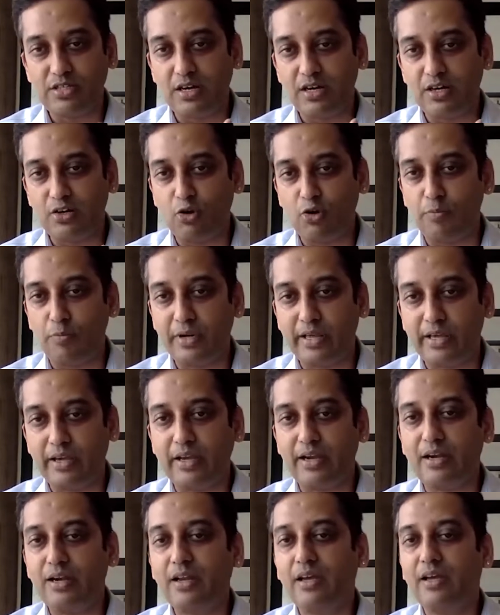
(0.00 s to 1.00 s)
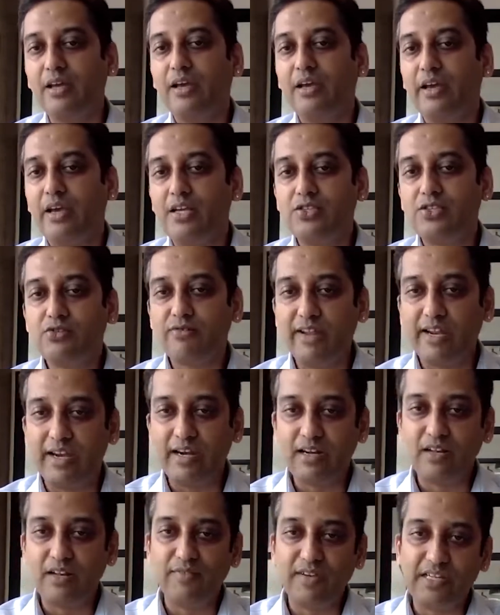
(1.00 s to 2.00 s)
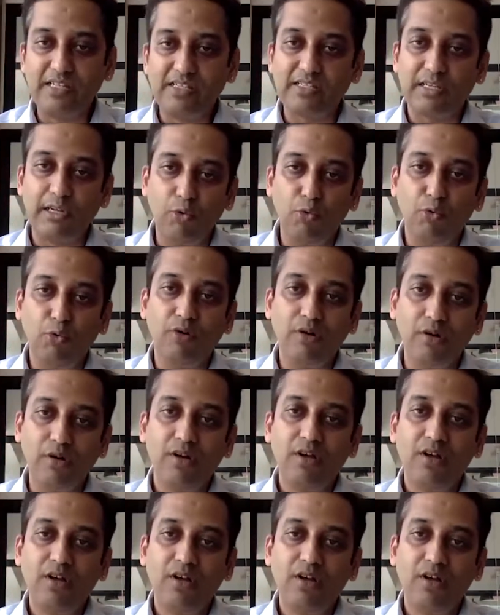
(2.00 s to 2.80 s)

are adopting it is relatively slower.